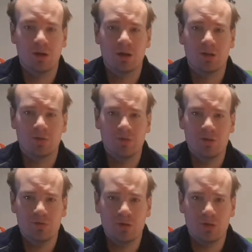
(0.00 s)
that
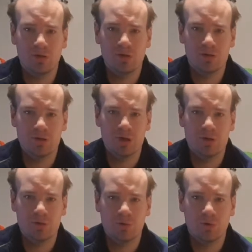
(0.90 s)
video that is
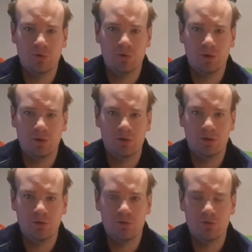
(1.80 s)
underwater
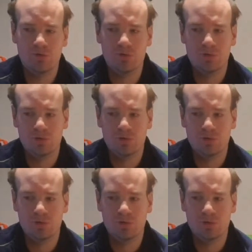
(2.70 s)
use.